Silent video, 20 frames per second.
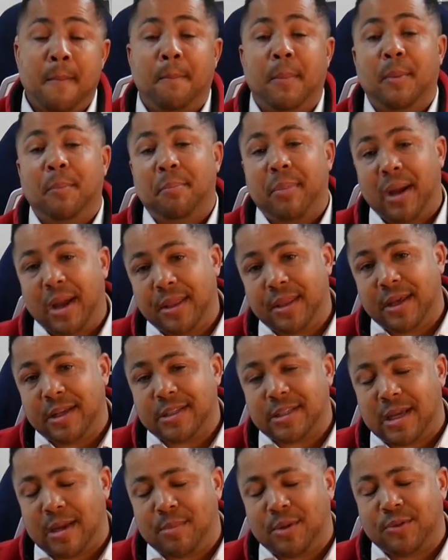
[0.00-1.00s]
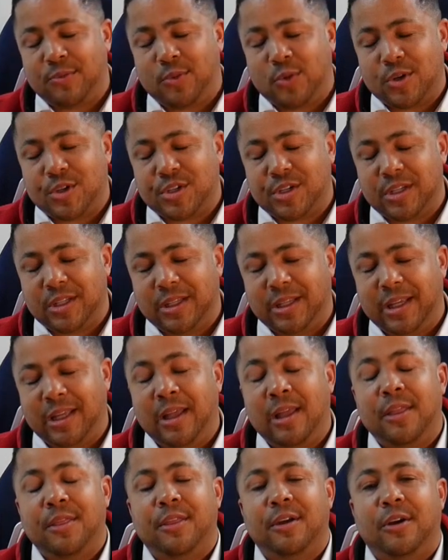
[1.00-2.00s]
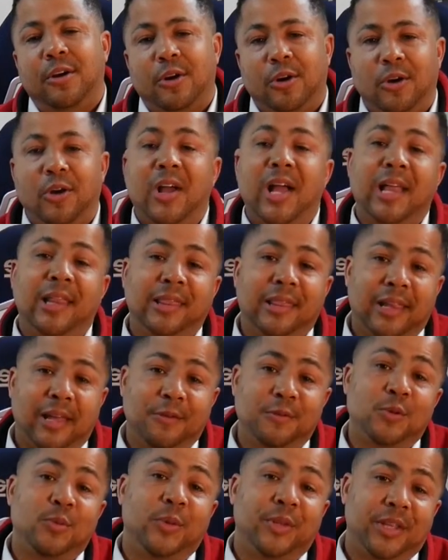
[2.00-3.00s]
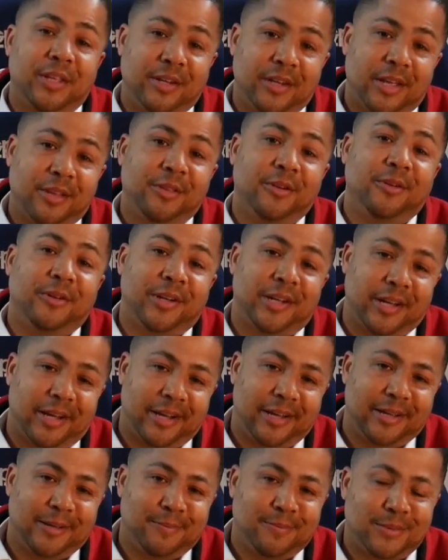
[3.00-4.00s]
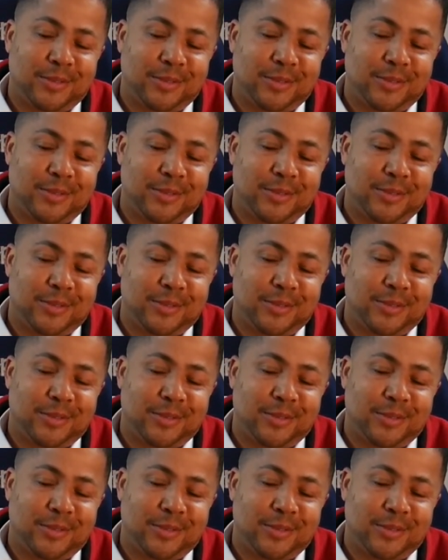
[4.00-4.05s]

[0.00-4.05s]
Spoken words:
But by that time, unfortunately, the girl had left with another guy.